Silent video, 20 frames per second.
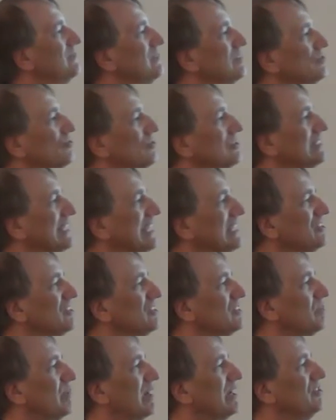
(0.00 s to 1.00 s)
these
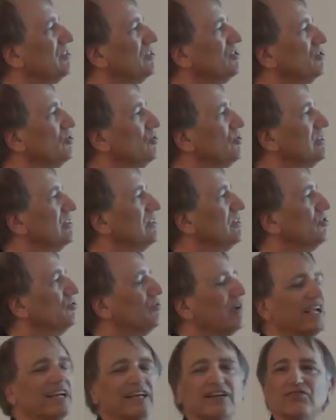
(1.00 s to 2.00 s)
visualizations by just using a
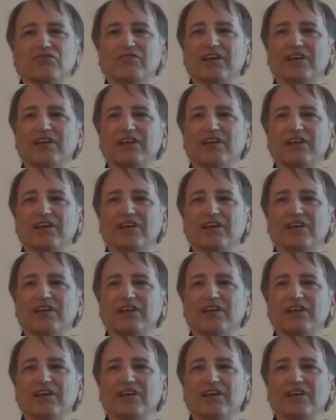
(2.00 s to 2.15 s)
drag and,